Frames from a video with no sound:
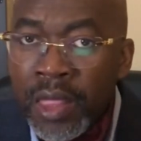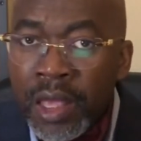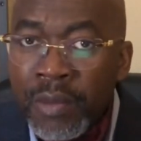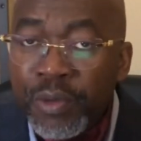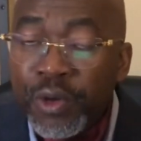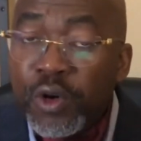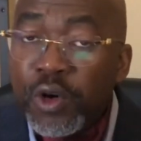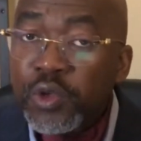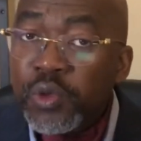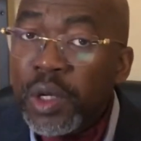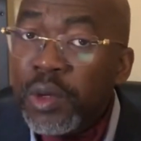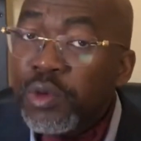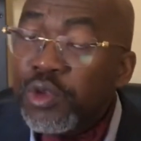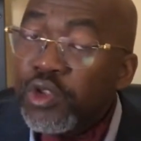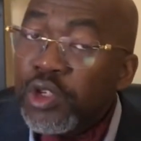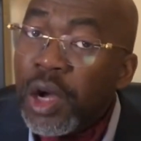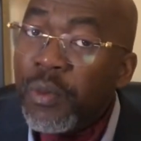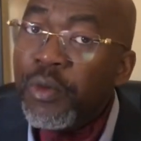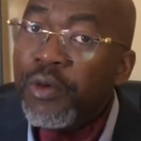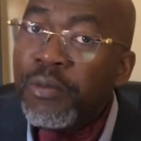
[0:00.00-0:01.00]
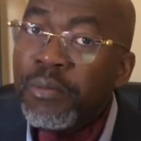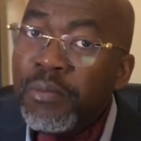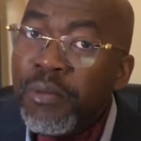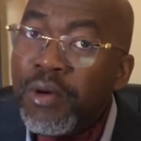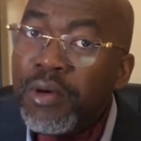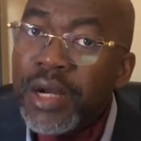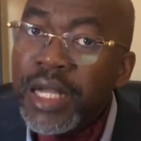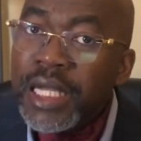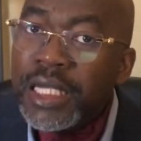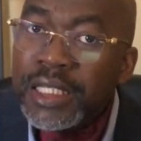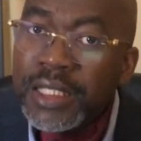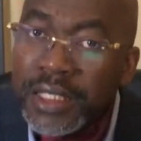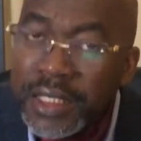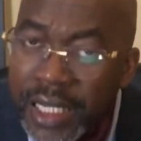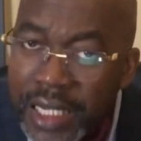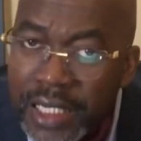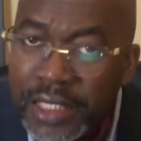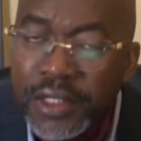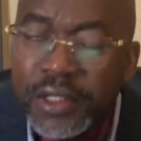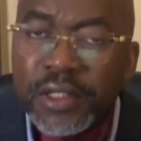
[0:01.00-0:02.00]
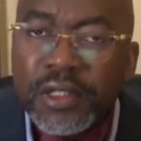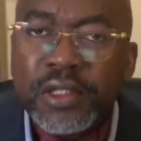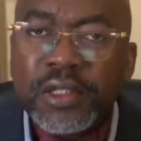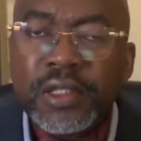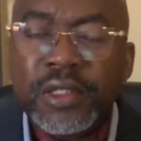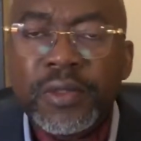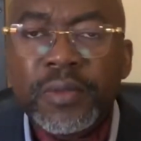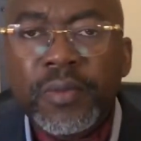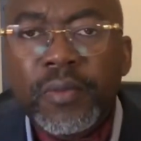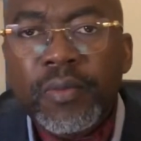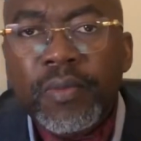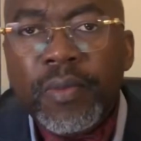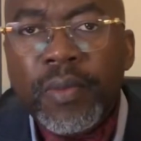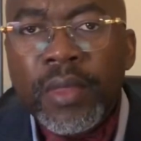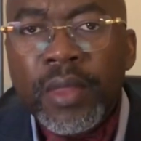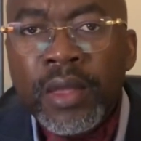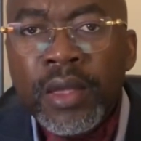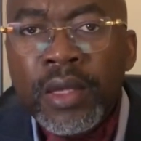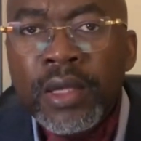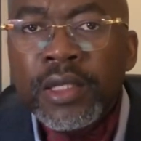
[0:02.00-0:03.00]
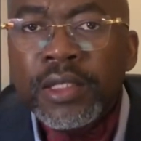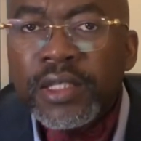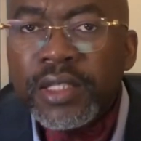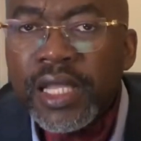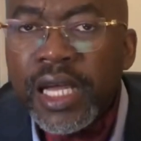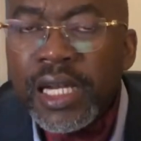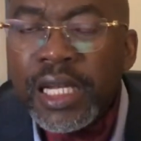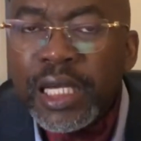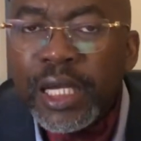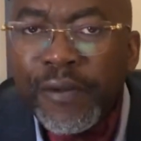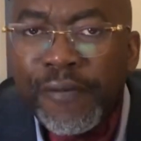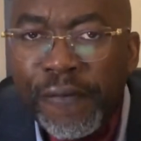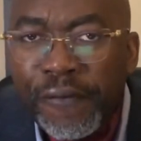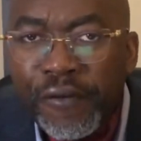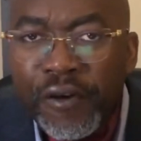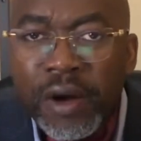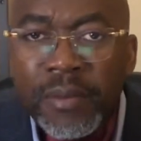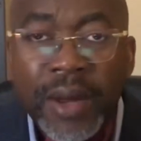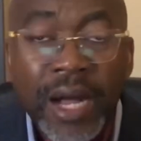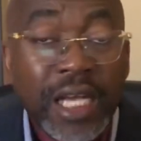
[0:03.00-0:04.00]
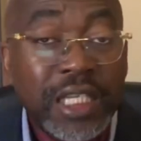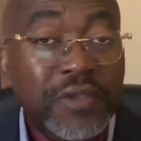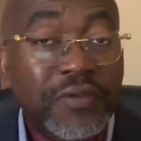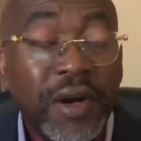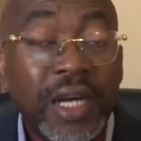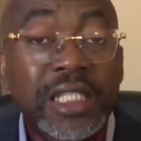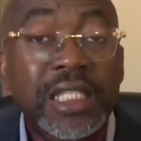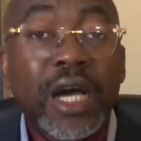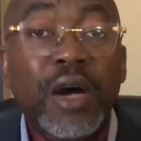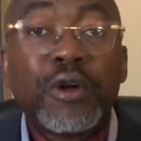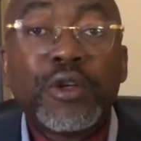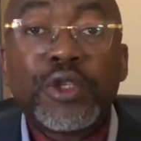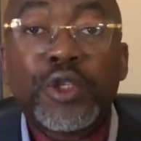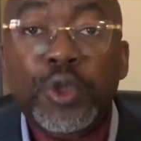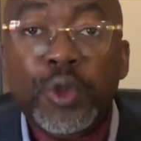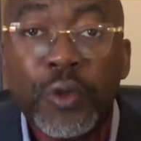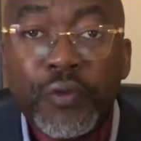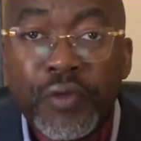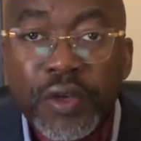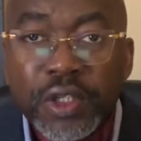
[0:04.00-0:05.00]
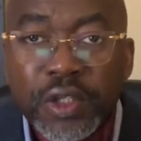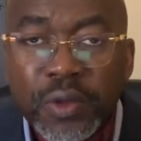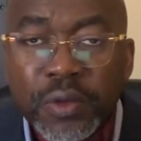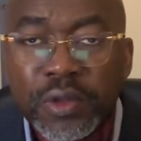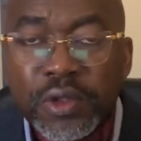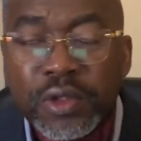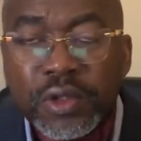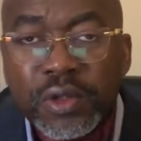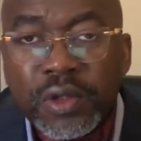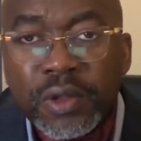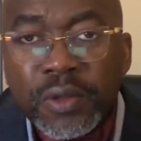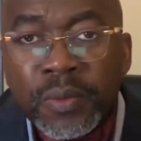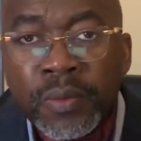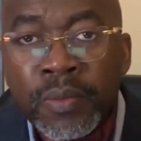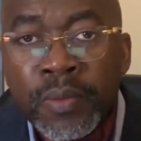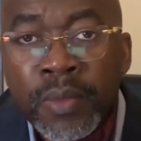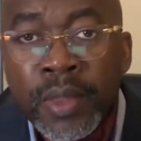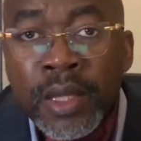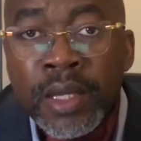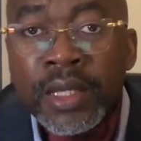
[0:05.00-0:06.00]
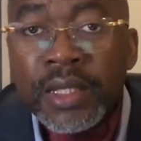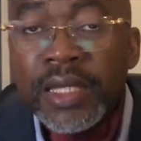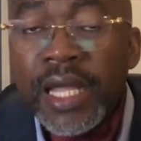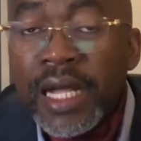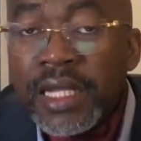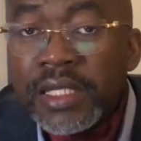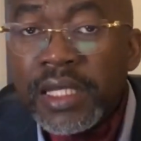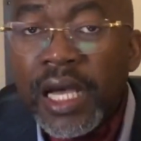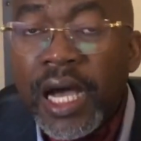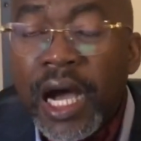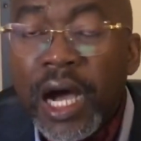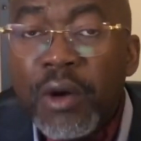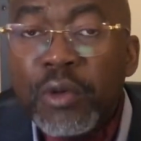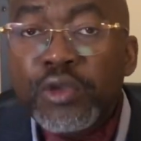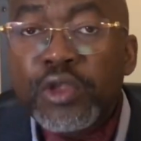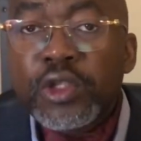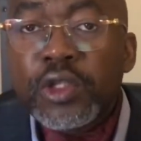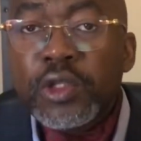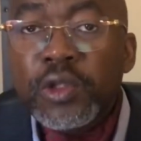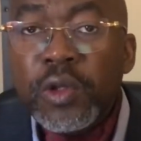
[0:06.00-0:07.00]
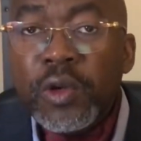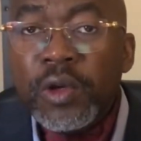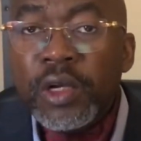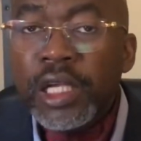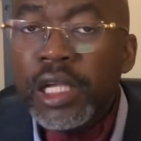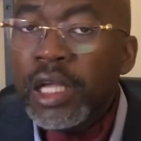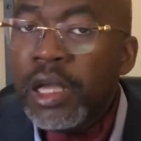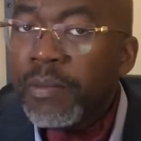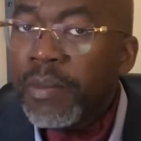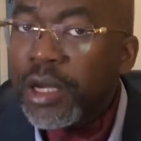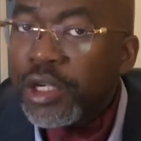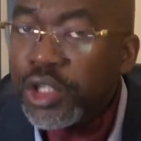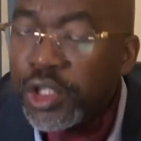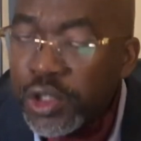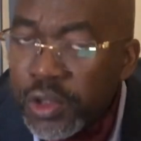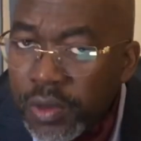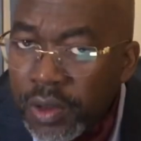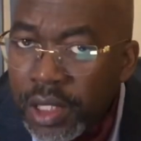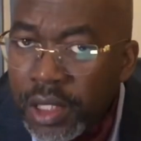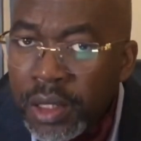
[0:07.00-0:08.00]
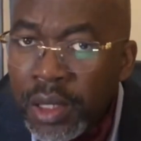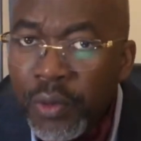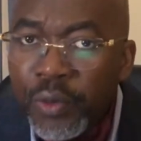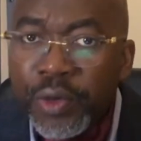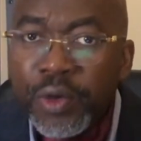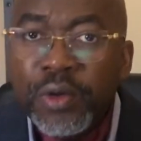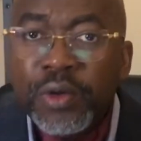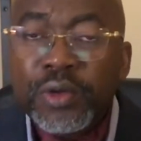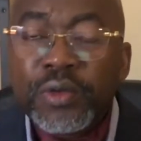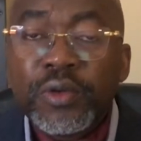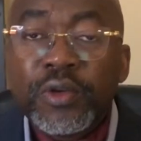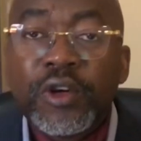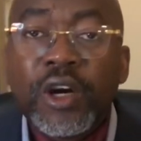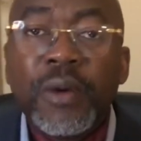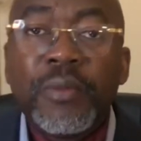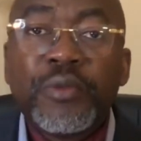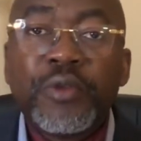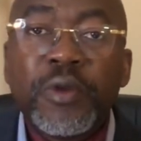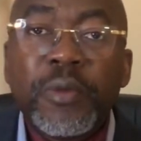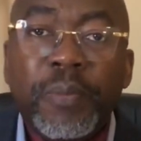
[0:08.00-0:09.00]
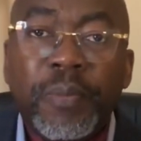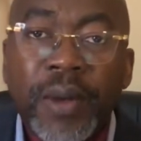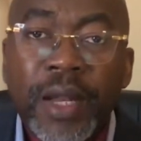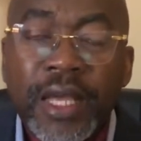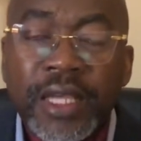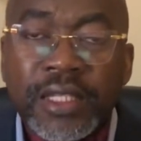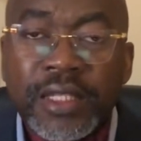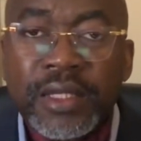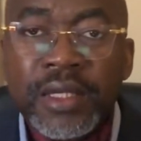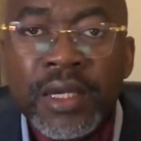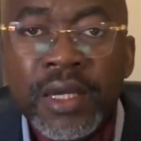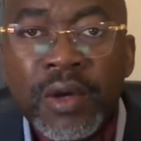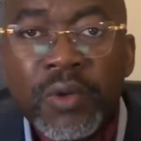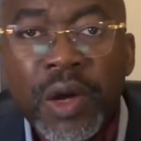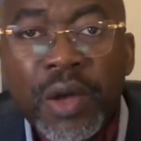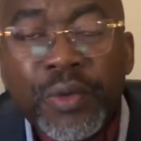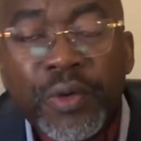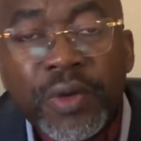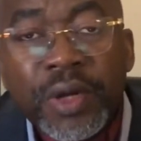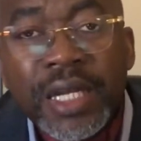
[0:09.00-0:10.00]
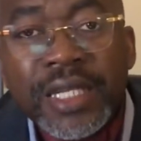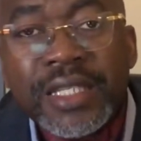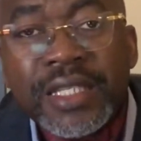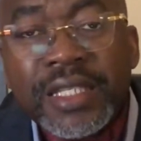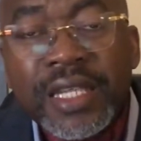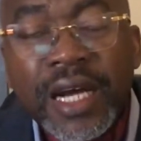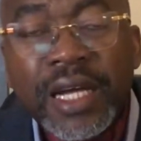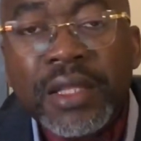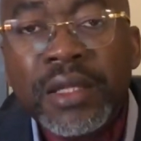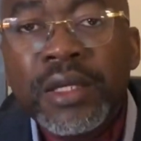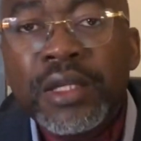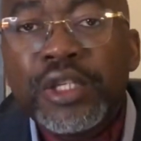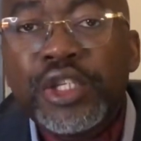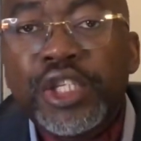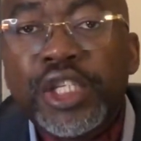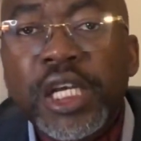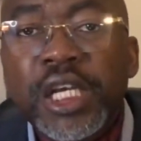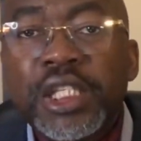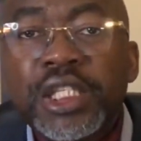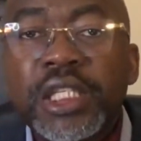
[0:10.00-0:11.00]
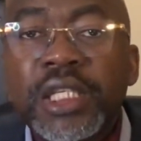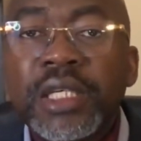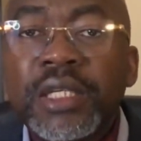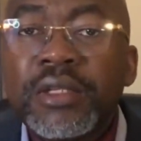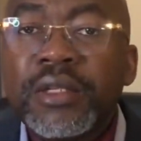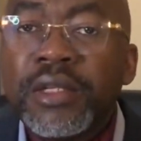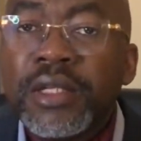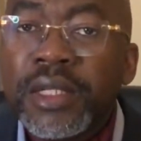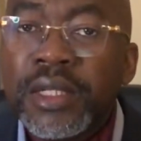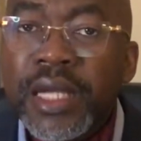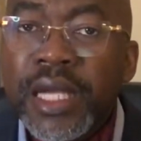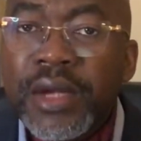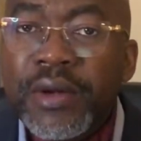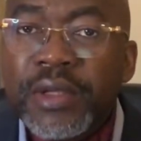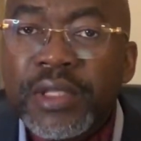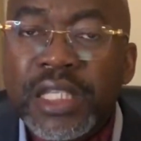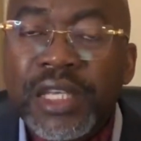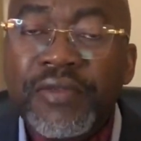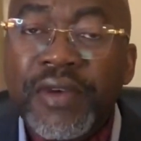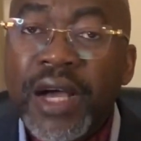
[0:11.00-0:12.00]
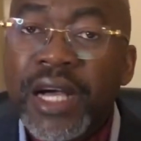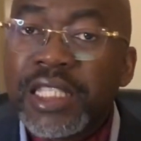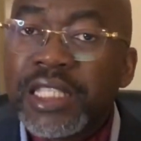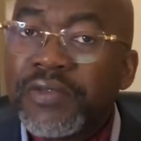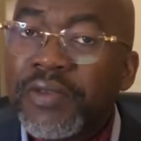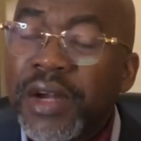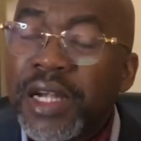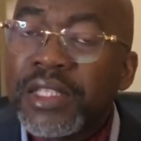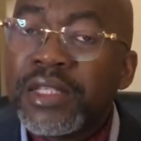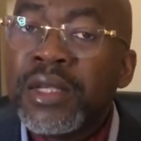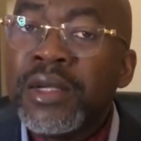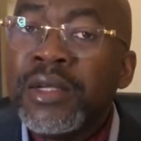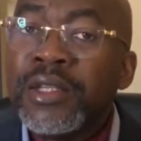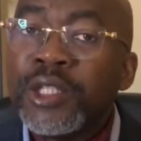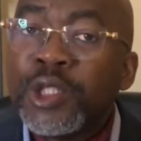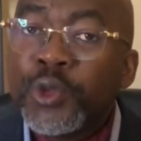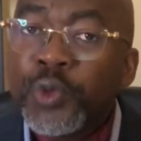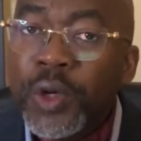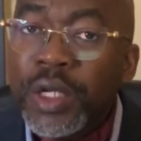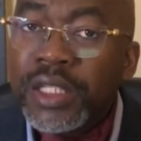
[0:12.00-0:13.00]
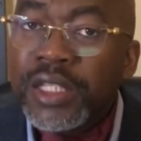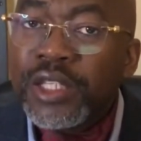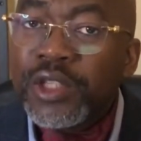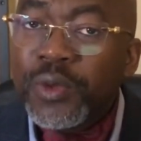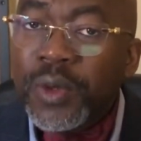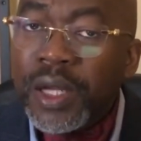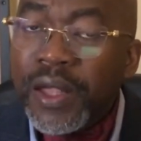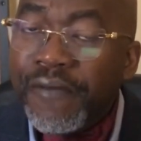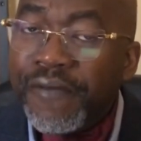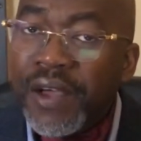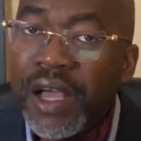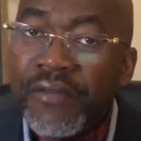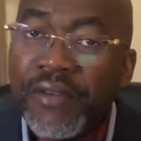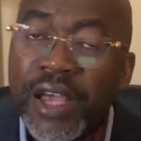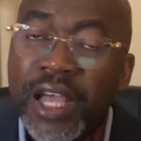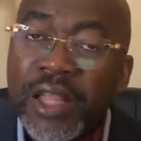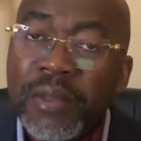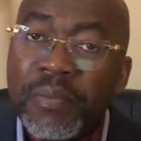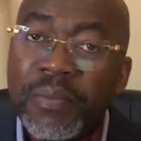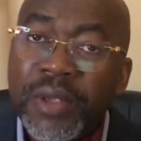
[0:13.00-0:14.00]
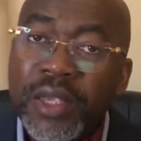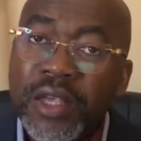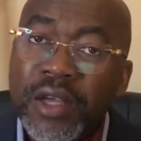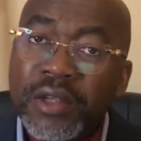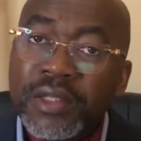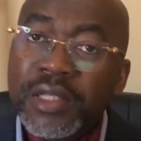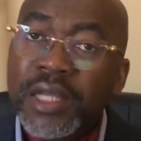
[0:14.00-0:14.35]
Because when we show up with more intensity, standing firm as far as our truth is concerned, that's how slowly but surely we're going to come to a place where we're going to start changing the narrative as far as 2025 and beyond